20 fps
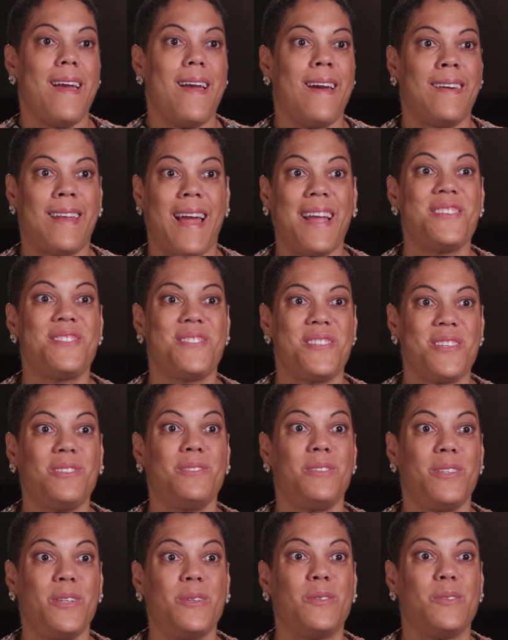And I still
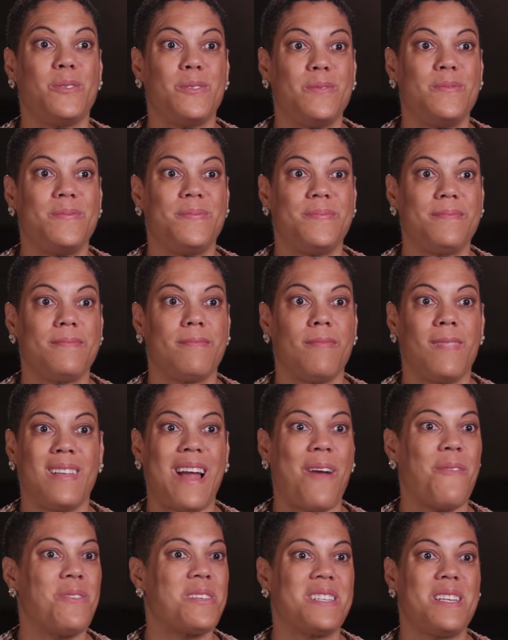knew that
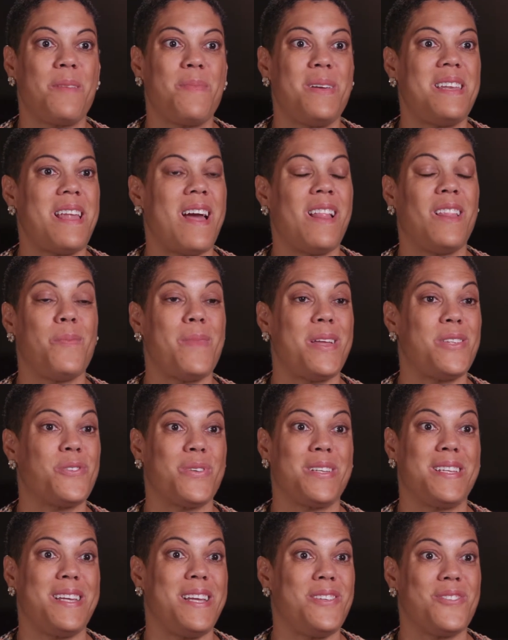I was going to be an
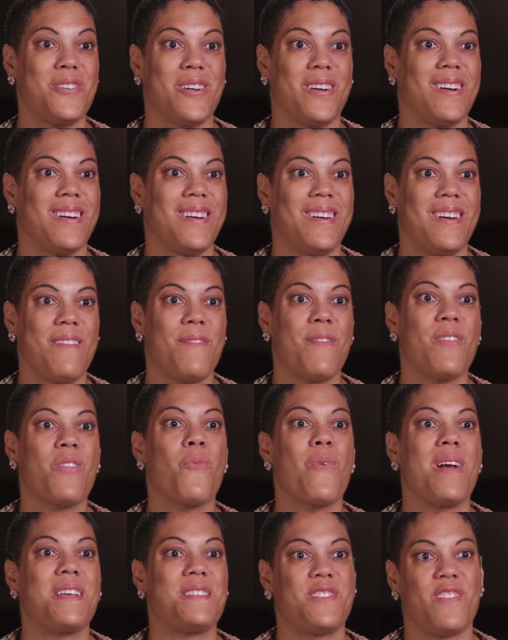elementary teacher for the
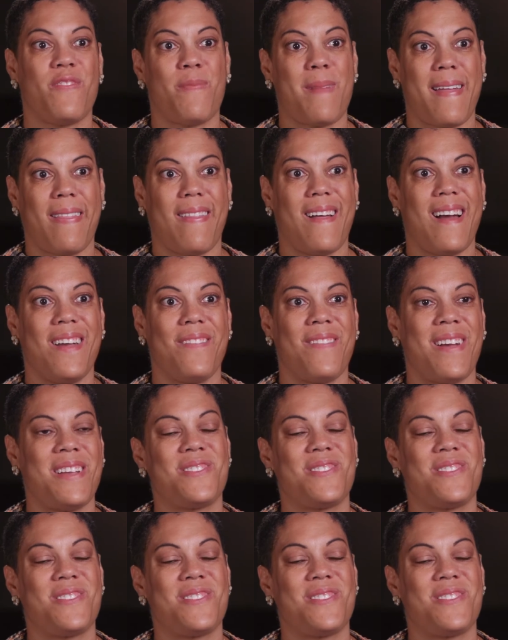rest of my life. I